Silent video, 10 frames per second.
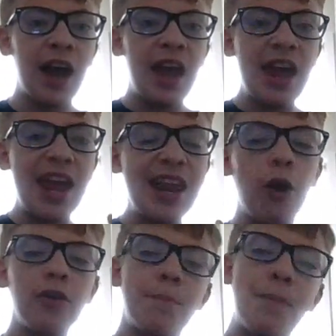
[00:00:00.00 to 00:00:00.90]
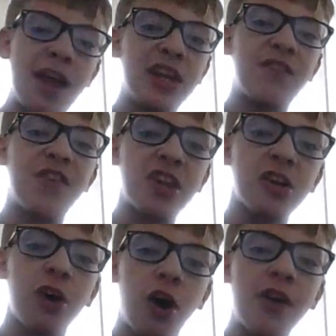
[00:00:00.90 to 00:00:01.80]
it all depends. If it's a
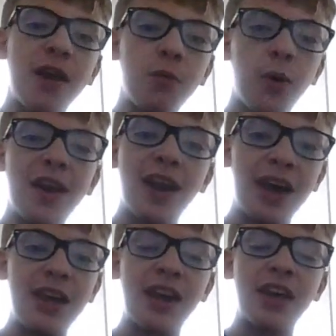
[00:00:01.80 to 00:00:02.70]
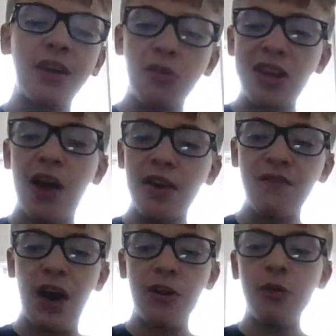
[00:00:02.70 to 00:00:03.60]
card I really like and it goes down in
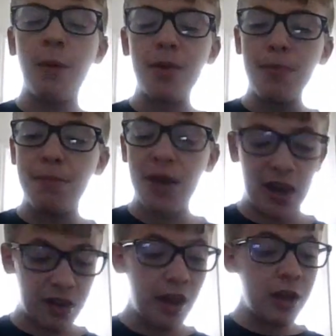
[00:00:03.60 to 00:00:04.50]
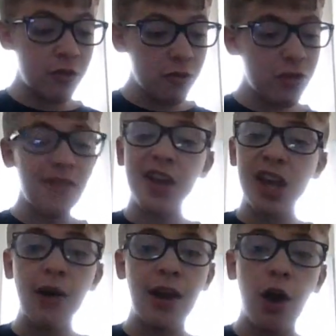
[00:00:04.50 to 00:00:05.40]
value, I'm gonna be pissed. Usually that's
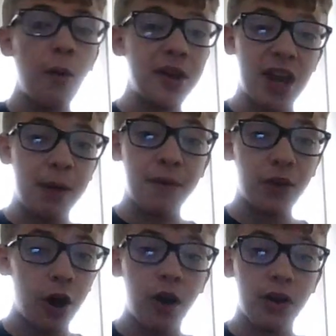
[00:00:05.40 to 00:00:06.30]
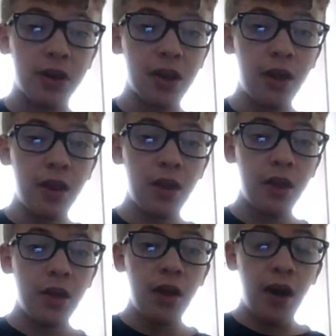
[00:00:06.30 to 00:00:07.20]
how I always am with cards.
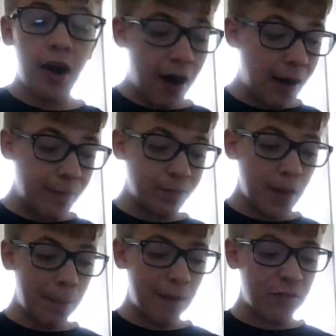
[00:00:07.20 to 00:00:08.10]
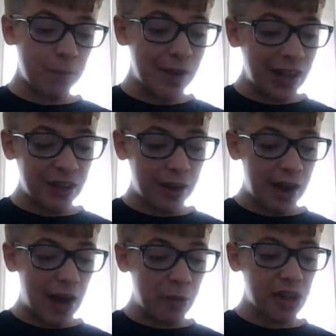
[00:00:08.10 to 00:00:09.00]
But for Mela,
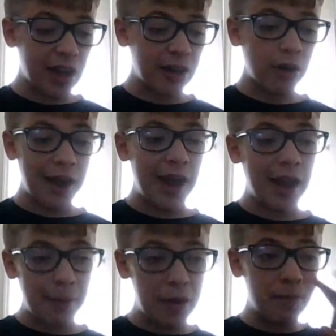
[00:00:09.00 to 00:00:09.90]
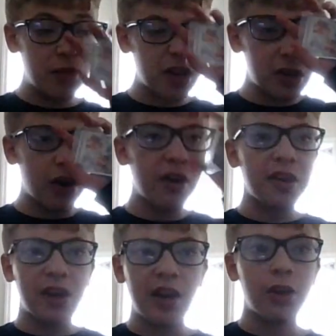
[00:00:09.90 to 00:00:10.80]
I was like, okay, I mean, this card
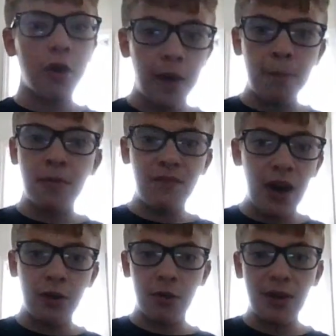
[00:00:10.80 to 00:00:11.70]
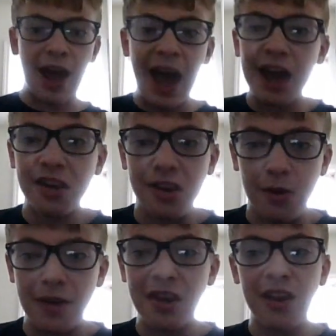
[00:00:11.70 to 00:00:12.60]
is gonna go up in value. It has
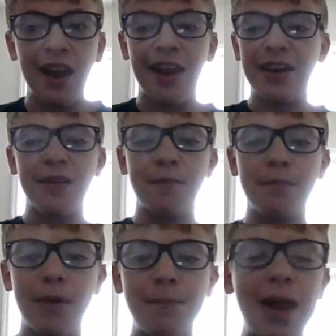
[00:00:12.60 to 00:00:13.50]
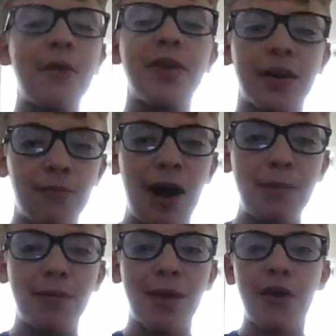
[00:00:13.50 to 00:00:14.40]
to. It's not like Miriam. I
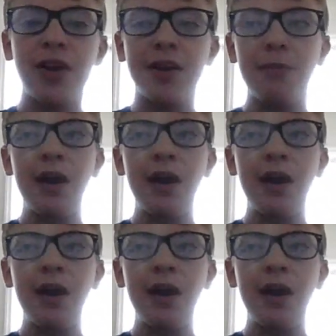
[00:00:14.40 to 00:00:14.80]
mean, Miriam,